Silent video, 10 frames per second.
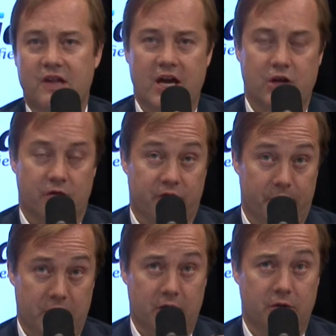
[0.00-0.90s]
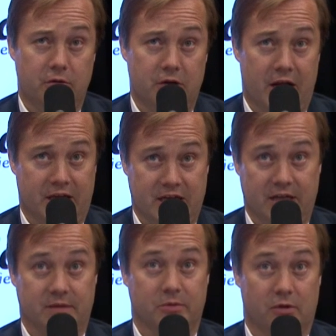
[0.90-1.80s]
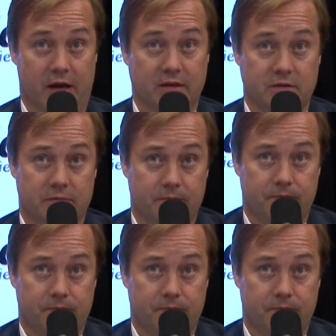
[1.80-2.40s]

say you're from the United Kingdom, correct?